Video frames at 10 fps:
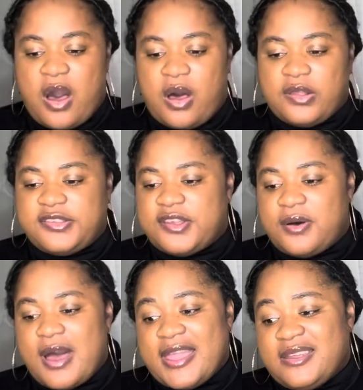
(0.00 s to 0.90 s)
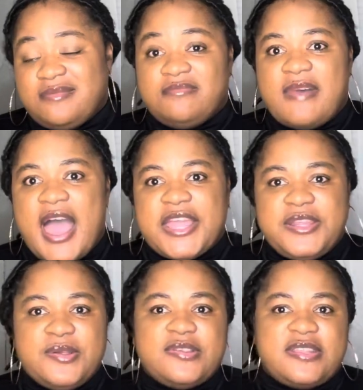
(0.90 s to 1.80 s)
Also, I can, I can
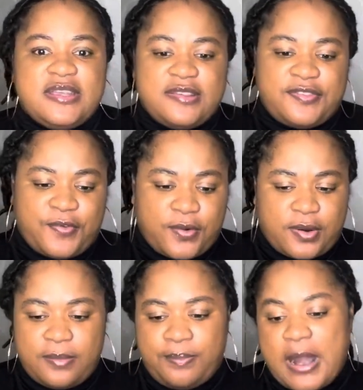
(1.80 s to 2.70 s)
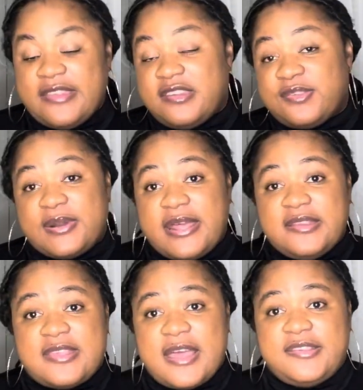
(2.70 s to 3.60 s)
use these for presents when I
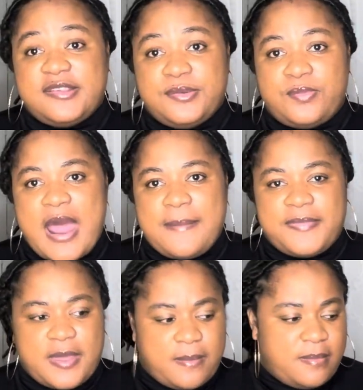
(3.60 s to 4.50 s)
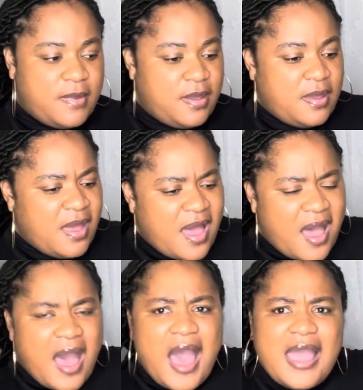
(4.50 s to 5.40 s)
decide to wrap them.
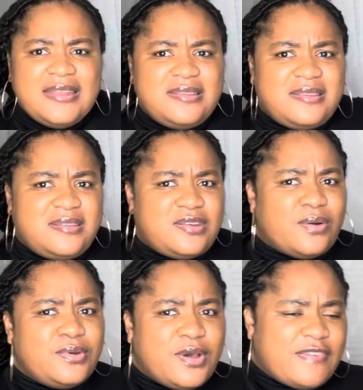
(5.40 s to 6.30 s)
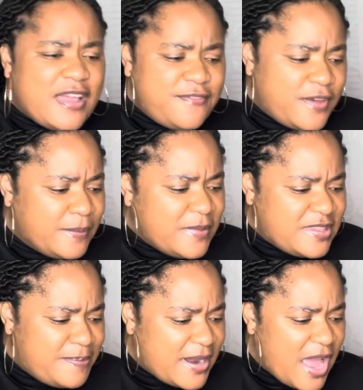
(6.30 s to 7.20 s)
I don't know if I filmed this,
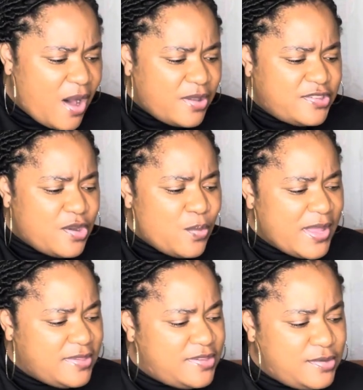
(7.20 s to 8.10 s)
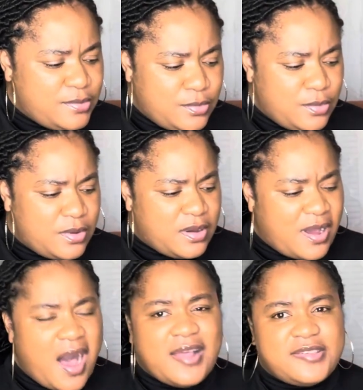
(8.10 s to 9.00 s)
but I also went to
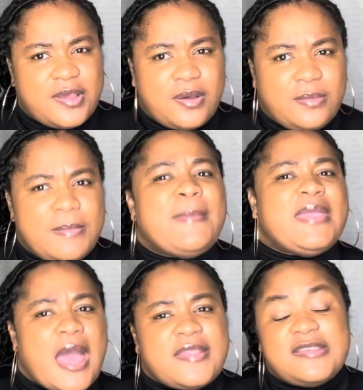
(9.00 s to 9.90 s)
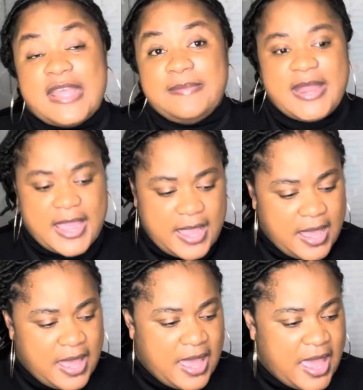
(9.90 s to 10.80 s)
Costco, maybe at the same day,
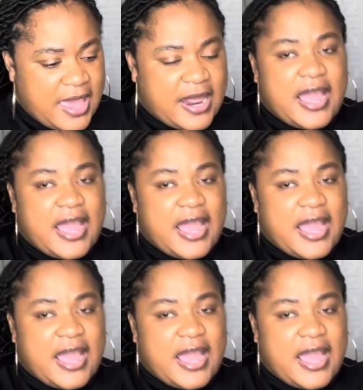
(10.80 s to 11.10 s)
and I